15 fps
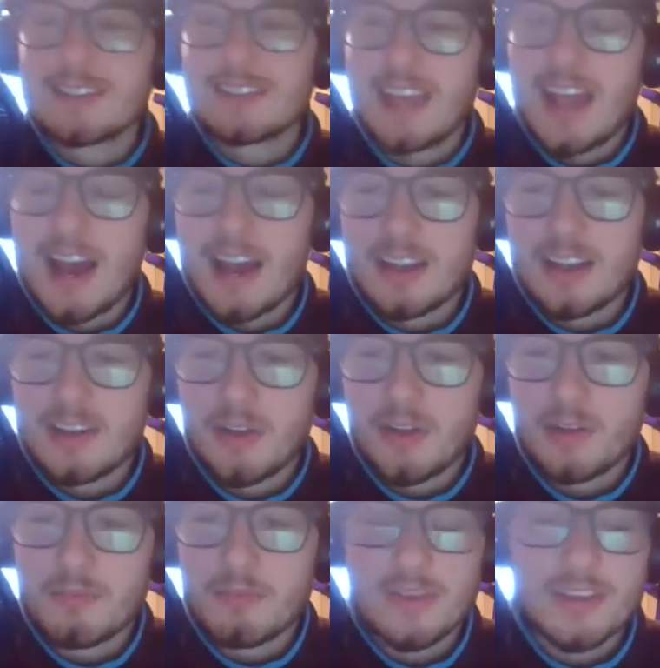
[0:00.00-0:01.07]
they add
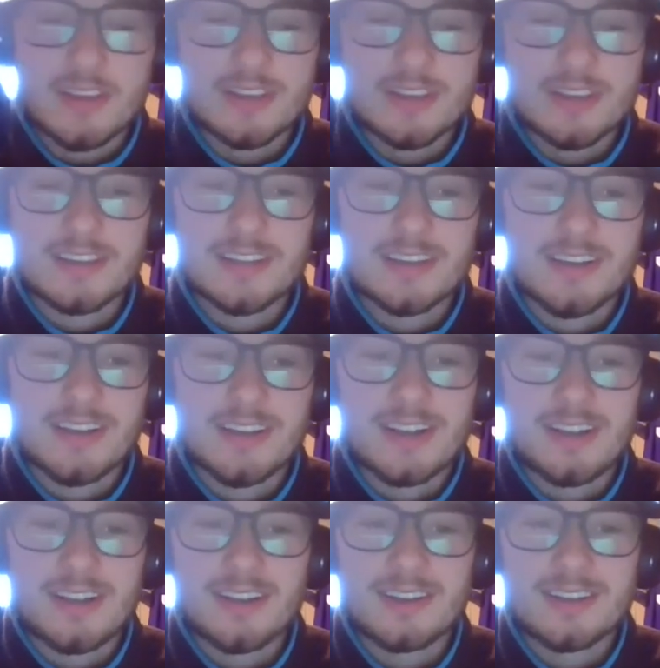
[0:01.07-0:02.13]
another piece,
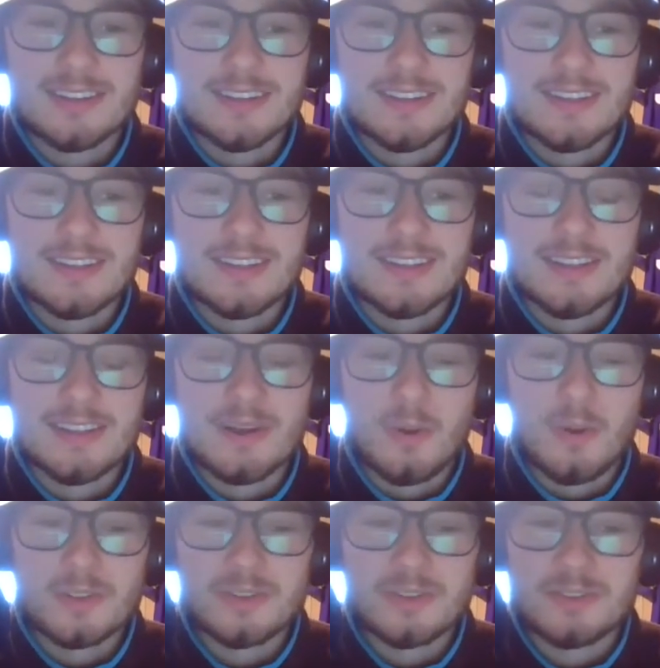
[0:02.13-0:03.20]
because the
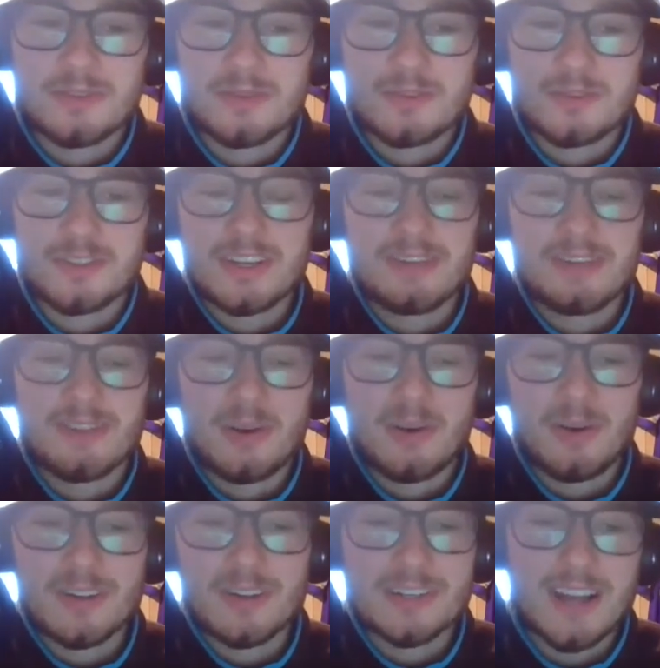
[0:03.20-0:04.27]
Colts receiving
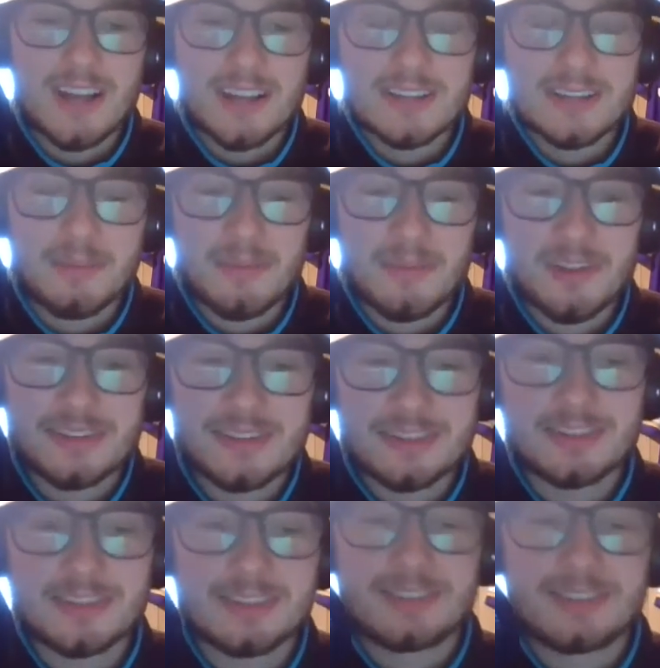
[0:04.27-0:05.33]
core is not something
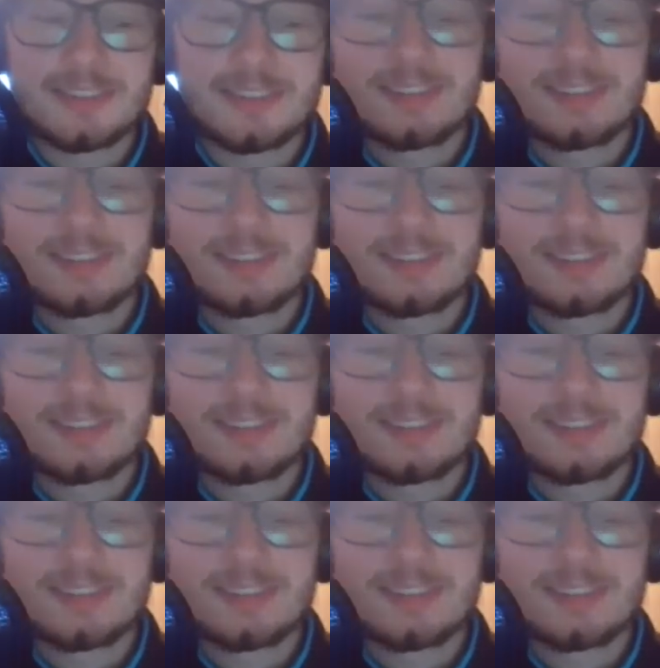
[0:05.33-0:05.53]
to